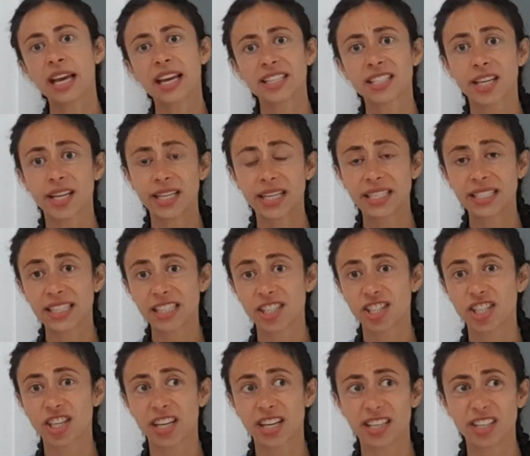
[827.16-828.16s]
So in
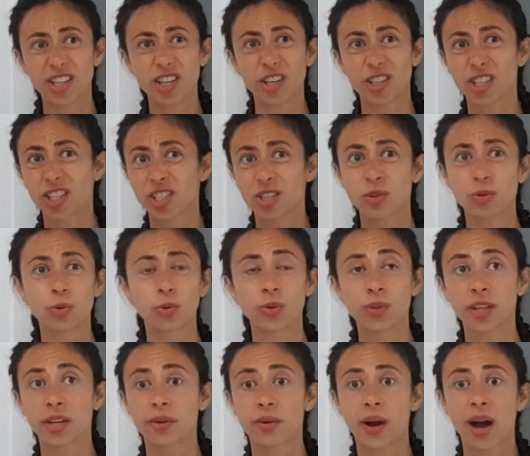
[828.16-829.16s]
addition, just all
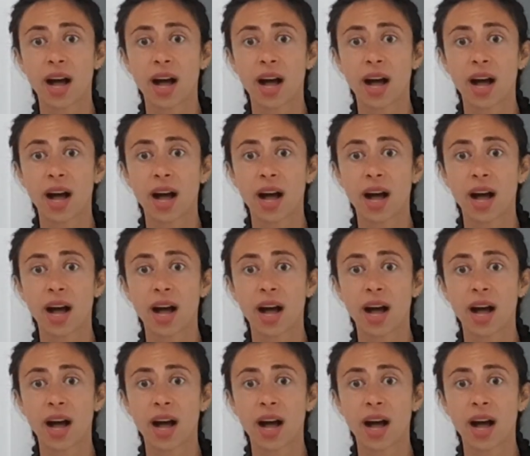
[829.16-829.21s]
the